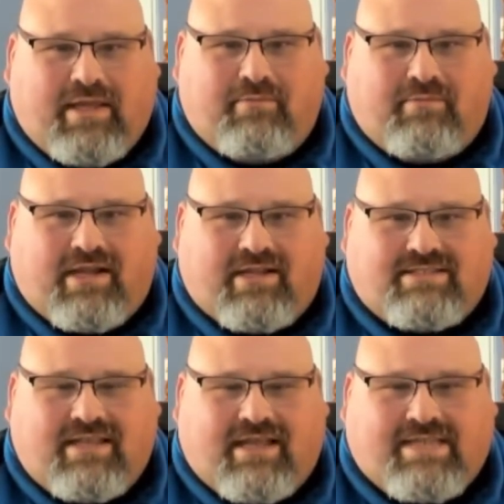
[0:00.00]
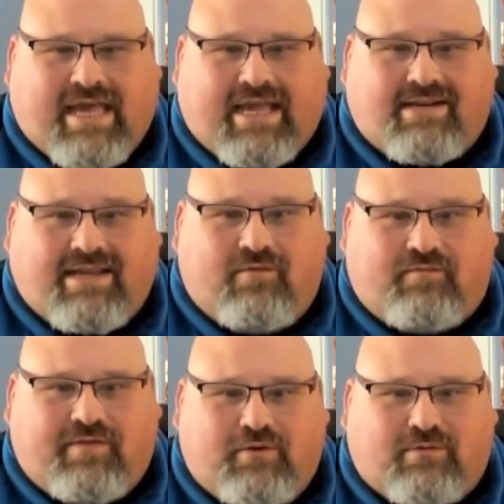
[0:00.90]
him like attack
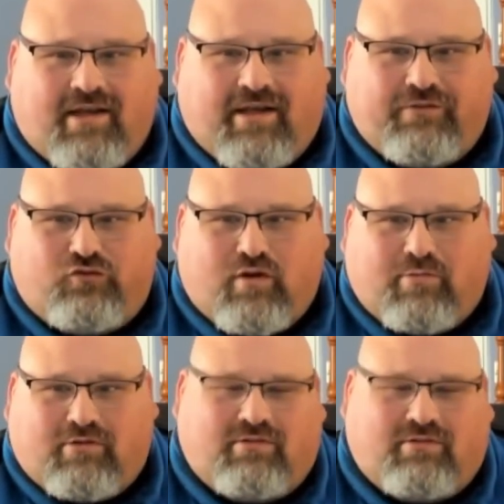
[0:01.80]
downfield on the dribble.